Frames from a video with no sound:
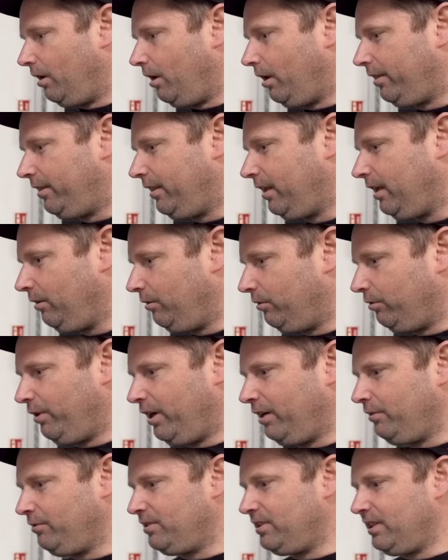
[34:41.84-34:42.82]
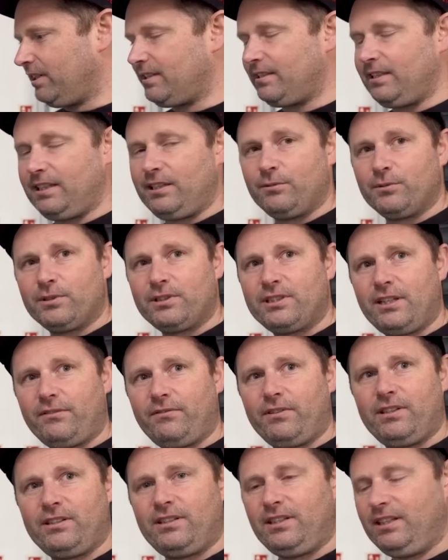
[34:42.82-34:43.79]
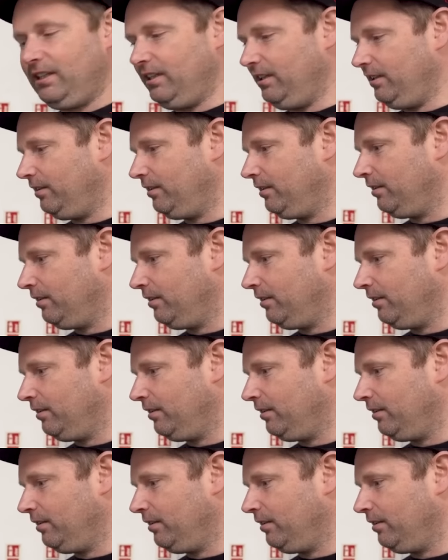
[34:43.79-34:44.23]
I think it was around 16 or 17.